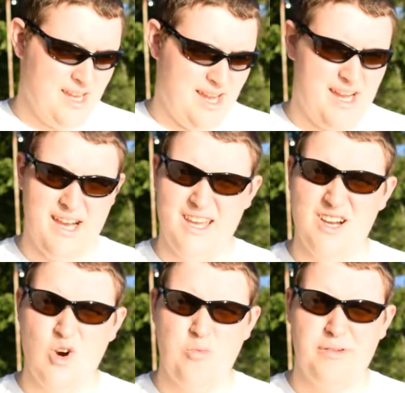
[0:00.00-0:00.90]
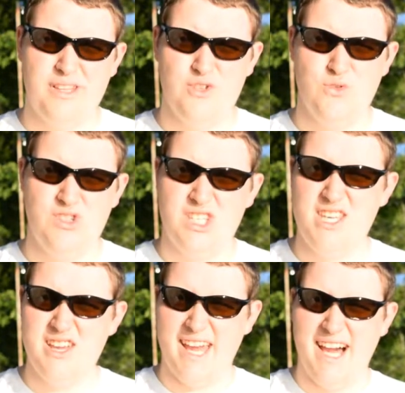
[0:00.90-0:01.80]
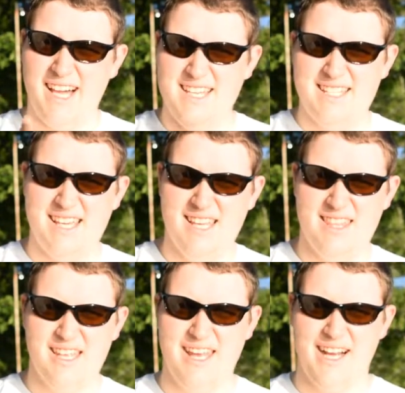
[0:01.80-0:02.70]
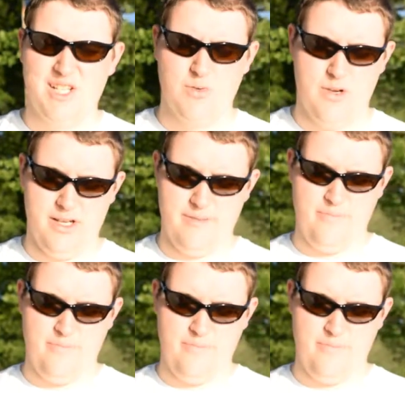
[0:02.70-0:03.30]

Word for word: I hope to see you guys in the next one.